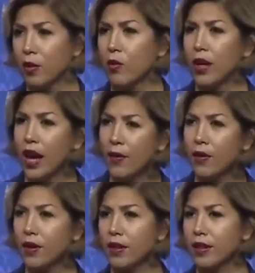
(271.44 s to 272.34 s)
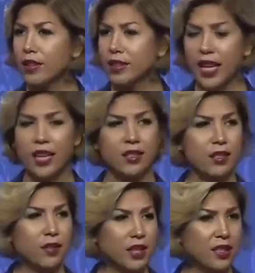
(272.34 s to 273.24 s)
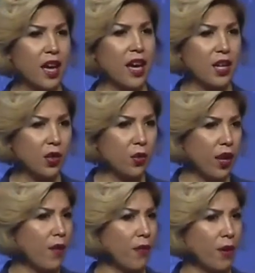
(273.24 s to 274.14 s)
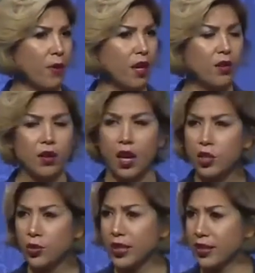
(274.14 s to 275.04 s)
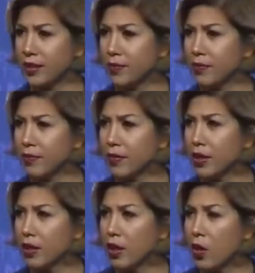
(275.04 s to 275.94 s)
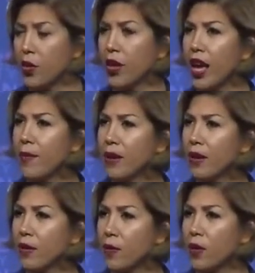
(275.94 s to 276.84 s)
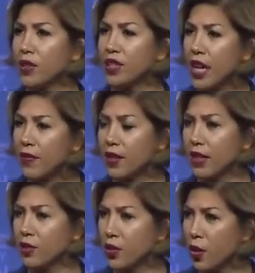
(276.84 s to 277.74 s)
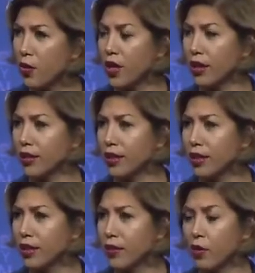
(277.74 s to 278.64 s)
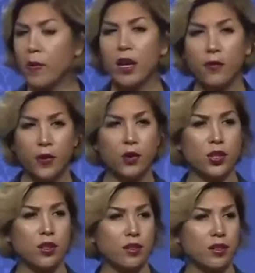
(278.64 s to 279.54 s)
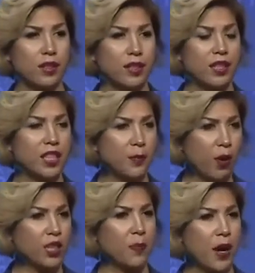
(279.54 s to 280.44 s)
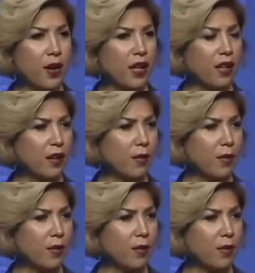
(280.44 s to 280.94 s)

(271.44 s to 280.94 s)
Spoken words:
whatever debt of society you came from in other countries, or you came here for safety and security, for a better future, to seek prosperity,